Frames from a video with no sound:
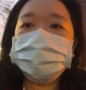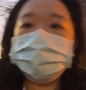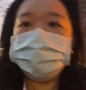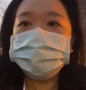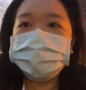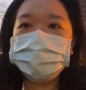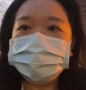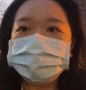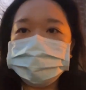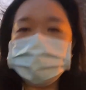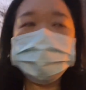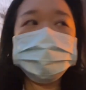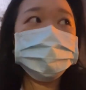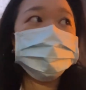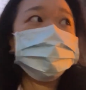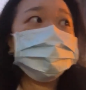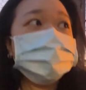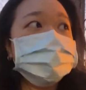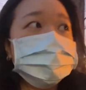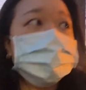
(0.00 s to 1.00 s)
Man, you can't
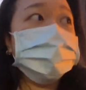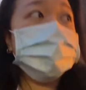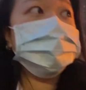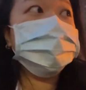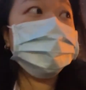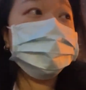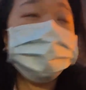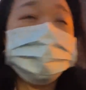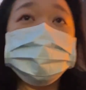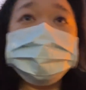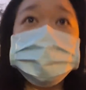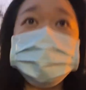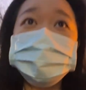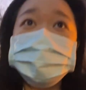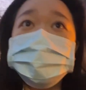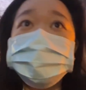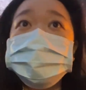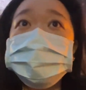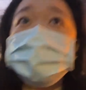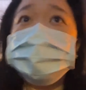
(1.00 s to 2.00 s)
really see it, but you can
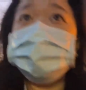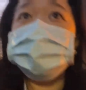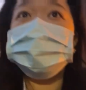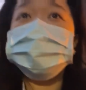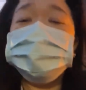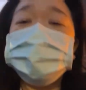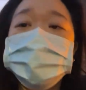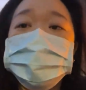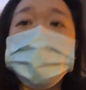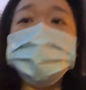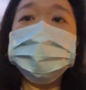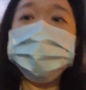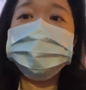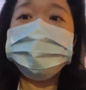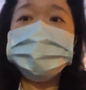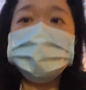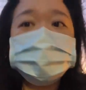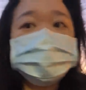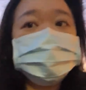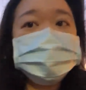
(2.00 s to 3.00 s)
see the
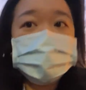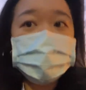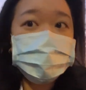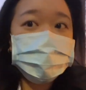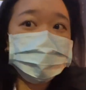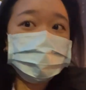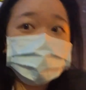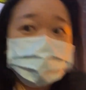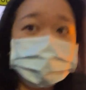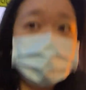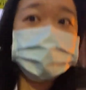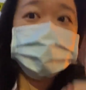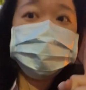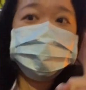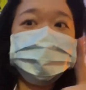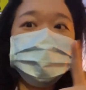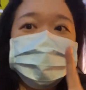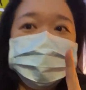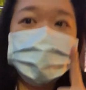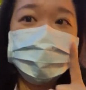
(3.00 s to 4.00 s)
Freedom Tower from here,
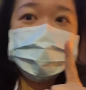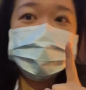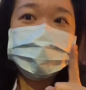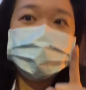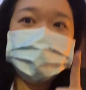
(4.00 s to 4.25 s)
so I'll show you guys